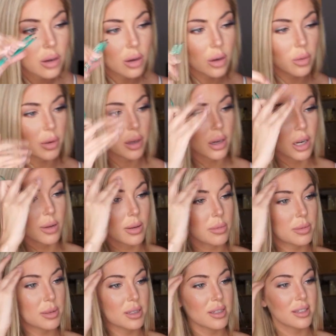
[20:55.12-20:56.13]
Oh my god,
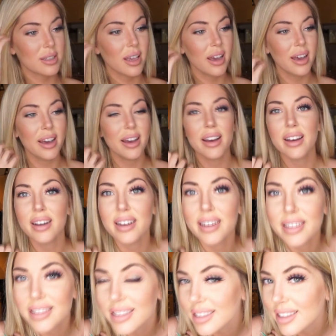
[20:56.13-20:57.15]
I'm
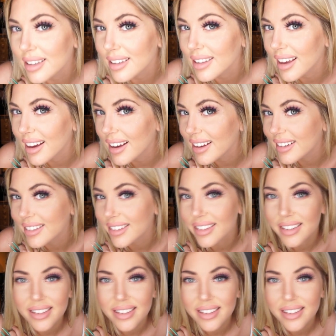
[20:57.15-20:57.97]
obsessed! Look at that.